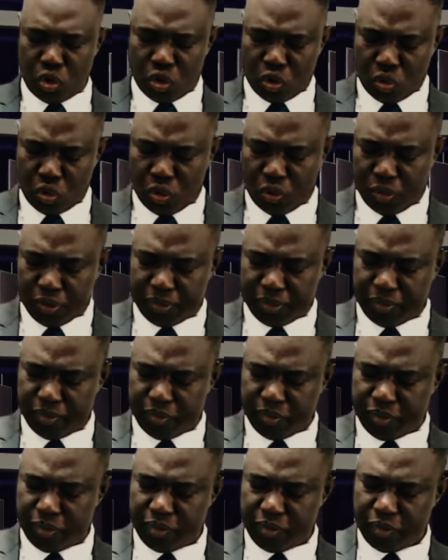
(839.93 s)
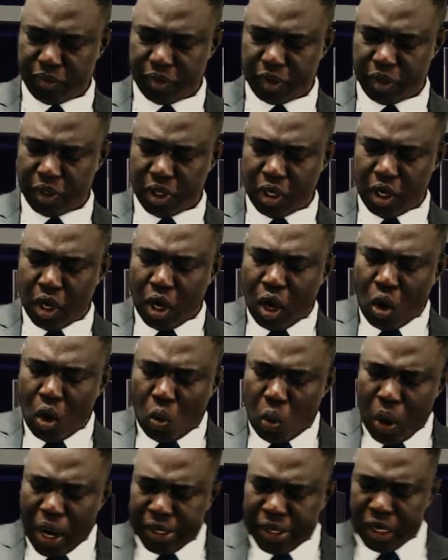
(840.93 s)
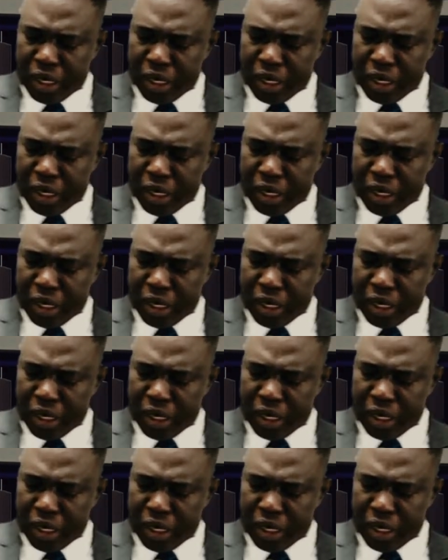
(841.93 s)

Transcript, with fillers: do. When the